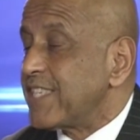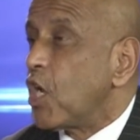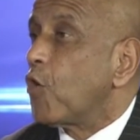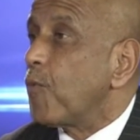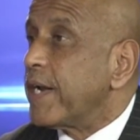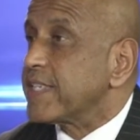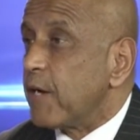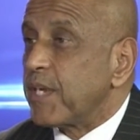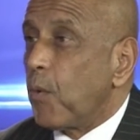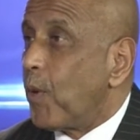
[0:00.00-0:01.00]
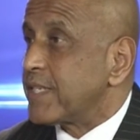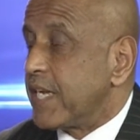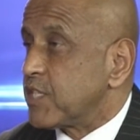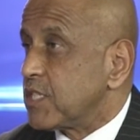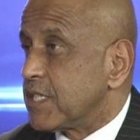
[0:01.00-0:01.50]
That's horrendous. I don't care
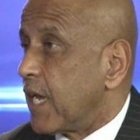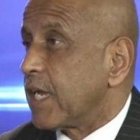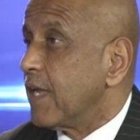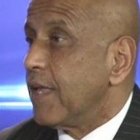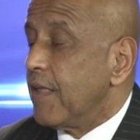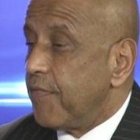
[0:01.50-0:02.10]
what test you take.